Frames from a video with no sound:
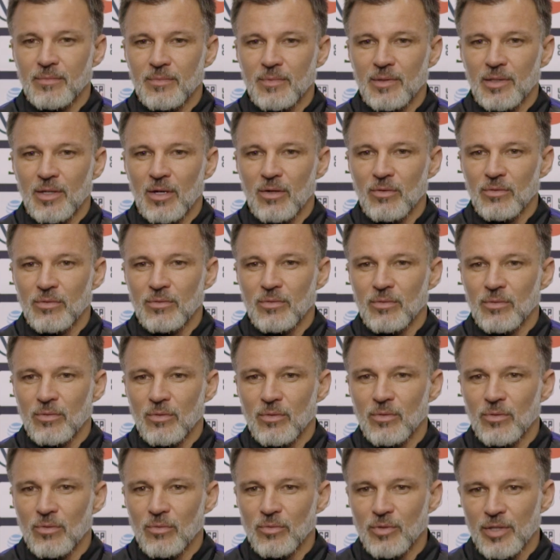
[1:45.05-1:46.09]
you know,
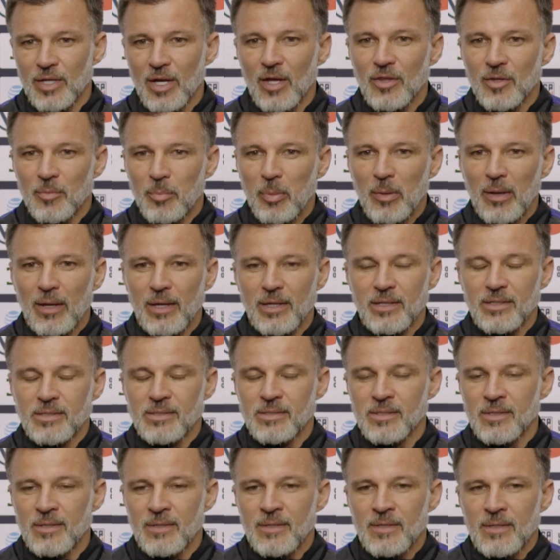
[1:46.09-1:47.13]
all the other players.